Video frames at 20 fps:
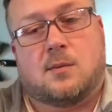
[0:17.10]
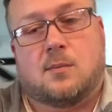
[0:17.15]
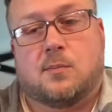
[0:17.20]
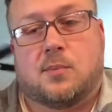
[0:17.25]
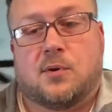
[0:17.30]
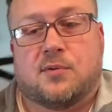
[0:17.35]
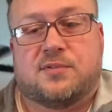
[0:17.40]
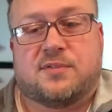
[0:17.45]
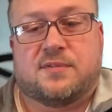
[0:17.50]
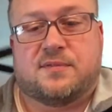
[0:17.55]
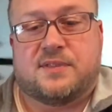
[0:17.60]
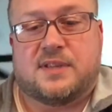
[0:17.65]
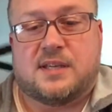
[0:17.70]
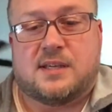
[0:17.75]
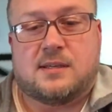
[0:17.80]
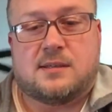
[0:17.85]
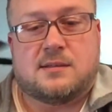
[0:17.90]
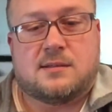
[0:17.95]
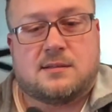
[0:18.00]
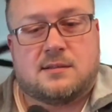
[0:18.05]
Both of
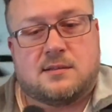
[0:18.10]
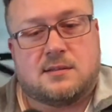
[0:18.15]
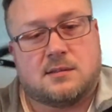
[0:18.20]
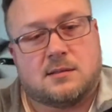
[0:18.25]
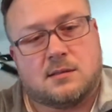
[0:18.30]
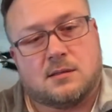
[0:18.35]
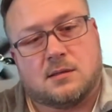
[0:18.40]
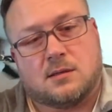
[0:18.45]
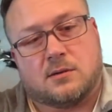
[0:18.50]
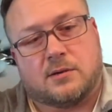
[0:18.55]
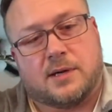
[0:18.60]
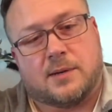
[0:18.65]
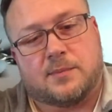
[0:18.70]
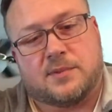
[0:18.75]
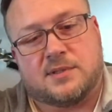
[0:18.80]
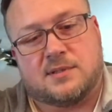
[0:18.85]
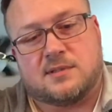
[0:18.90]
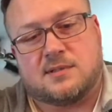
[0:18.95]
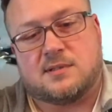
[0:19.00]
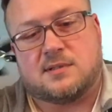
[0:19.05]
these
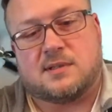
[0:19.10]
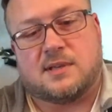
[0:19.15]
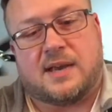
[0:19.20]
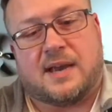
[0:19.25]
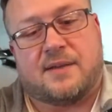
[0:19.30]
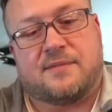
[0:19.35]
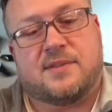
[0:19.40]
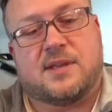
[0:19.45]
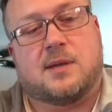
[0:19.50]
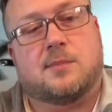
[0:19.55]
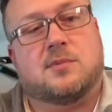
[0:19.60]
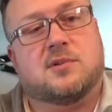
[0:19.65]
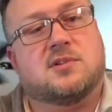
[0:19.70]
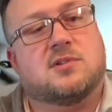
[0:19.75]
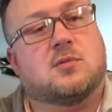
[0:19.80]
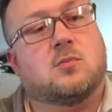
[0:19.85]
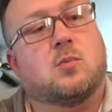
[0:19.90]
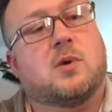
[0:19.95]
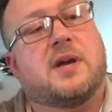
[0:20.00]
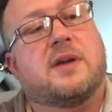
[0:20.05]
Karambits have the
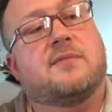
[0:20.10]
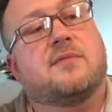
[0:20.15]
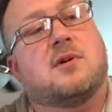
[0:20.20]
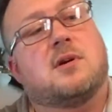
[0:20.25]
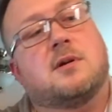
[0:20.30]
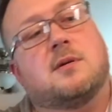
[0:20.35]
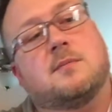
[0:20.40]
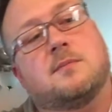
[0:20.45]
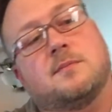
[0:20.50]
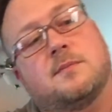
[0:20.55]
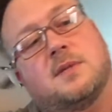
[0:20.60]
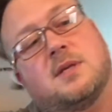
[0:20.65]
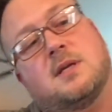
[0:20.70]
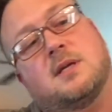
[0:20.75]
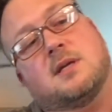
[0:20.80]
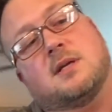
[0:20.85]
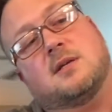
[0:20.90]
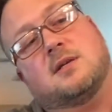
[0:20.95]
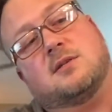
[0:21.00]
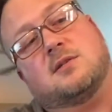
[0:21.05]
Emerson wave on them,
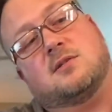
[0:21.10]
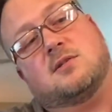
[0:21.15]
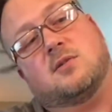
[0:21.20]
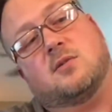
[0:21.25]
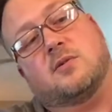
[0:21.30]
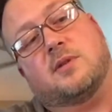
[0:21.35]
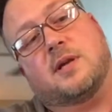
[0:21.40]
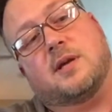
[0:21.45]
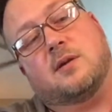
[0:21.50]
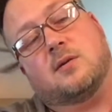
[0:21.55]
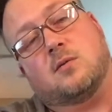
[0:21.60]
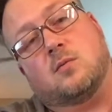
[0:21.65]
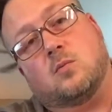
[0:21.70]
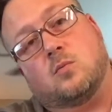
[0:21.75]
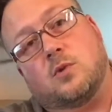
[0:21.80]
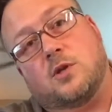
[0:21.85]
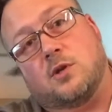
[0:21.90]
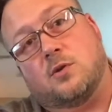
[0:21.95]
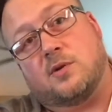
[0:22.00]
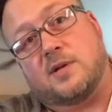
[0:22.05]
so that
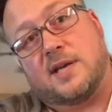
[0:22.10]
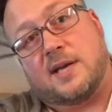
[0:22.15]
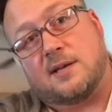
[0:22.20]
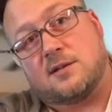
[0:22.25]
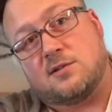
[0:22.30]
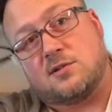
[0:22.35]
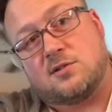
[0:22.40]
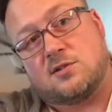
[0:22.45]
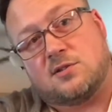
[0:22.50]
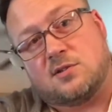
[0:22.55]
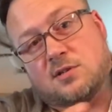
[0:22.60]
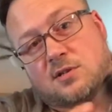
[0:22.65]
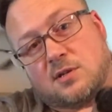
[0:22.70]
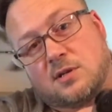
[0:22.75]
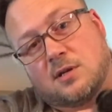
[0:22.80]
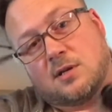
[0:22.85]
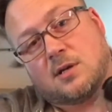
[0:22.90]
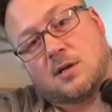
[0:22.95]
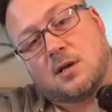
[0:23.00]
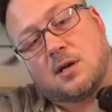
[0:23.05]
when you catch
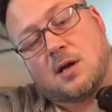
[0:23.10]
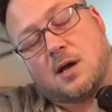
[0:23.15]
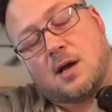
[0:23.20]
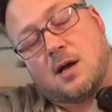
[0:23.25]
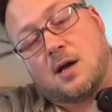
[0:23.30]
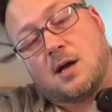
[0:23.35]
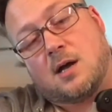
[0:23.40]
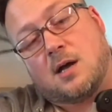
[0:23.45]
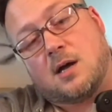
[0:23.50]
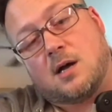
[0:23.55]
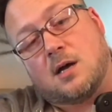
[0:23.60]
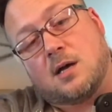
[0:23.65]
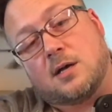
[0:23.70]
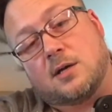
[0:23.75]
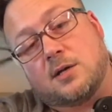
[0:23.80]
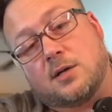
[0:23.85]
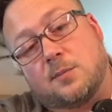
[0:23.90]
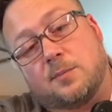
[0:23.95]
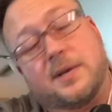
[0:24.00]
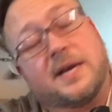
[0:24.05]

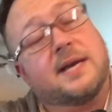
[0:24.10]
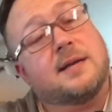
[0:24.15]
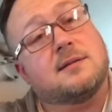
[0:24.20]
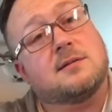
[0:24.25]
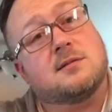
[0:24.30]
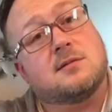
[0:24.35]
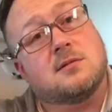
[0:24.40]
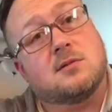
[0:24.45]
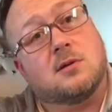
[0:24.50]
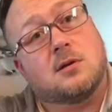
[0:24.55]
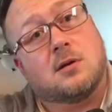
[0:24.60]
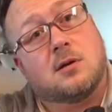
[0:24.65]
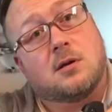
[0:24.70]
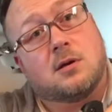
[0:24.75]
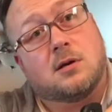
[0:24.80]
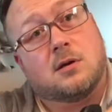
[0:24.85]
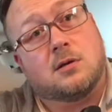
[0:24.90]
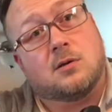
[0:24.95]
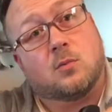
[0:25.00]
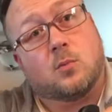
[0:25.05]
your pants
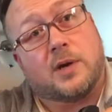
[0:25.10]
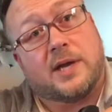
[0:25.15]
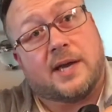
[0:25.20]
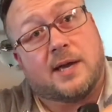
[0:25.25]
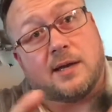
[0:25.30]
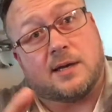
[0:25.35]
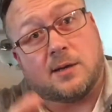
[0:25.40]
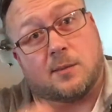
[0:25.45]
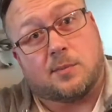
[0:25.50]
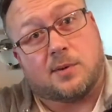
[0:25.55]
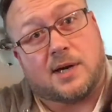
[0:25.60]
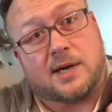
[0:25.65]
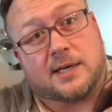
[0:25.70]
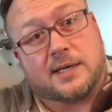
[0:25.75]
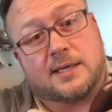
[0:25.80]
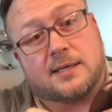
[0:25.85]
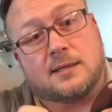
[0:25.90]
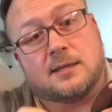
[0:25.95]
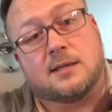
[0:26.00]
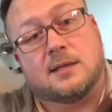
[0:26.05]
on the way out of your
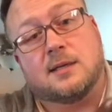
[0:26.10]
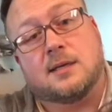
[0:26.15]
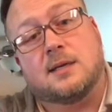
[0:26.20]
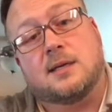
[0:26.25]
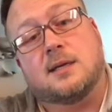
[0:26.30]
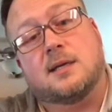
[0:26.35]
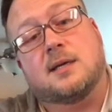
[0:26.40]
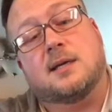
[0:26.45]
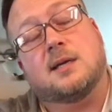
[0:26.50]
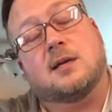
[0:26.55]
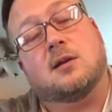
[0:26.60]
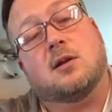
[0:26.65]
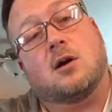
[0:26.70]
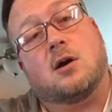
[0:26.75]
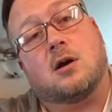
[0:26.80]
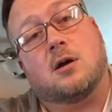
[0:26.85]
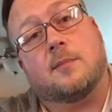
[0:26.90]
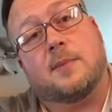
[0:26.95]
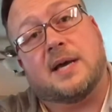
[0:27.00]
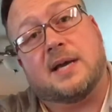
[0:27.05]
pocket, it'll
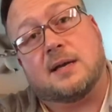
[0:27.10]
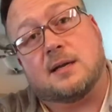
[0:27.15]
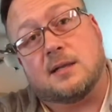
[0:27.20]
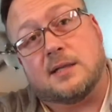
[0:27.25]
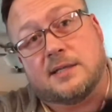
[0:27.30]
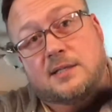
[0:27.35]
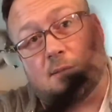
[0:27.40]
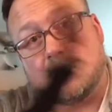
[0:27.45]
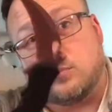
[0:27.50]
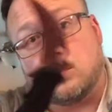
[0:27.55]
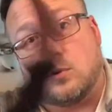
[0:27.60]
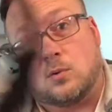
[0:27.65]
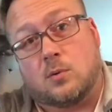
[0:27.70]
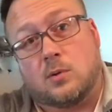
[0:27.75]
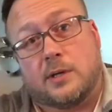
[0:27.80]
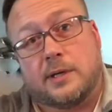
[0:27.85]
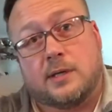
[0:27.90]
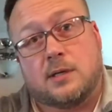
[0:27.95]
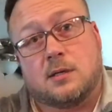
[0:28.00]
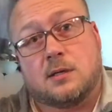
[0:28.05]
automatically
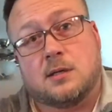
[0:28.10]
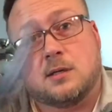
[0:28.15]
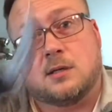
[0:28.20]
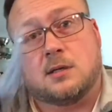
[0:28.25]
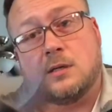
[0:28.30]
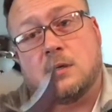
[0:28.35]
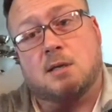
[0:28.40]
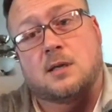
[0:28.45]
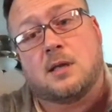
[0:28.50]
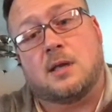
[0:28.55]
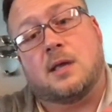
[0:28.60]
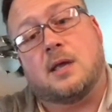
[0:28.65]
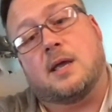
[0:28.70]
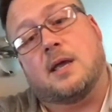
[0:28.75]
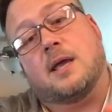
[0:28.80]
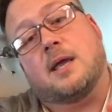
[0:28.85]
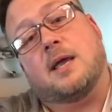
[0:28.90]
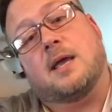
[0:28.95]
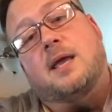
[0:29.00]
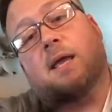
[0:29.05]
deploy
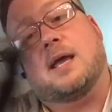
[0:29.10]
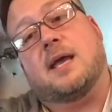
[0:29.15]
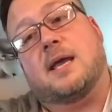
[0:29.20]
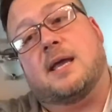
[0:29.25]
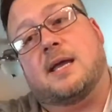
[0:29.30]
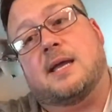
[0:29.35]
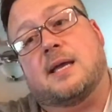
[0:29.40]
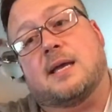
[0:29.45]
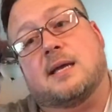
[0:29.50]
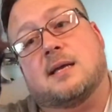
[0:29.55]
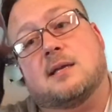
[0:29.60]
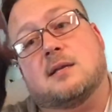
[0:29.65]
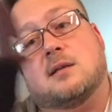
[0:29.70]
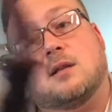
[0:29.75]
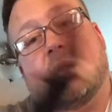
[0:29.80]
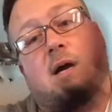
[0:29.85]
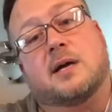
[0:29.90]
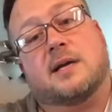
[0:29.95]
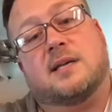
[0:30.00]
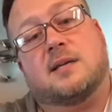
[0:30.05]
and
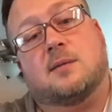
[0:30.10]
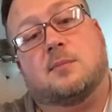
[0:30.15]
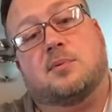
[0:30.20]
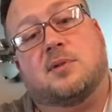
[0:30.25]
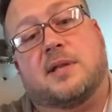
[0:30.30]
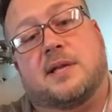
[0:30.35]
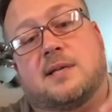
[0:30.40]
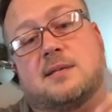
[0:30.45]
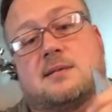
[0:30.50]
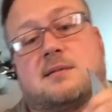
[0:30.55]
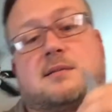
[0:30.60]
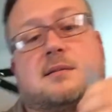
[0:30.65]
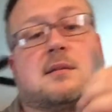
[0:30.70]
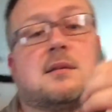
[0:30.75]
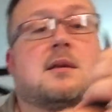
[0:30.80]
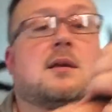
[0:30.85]
lock into place.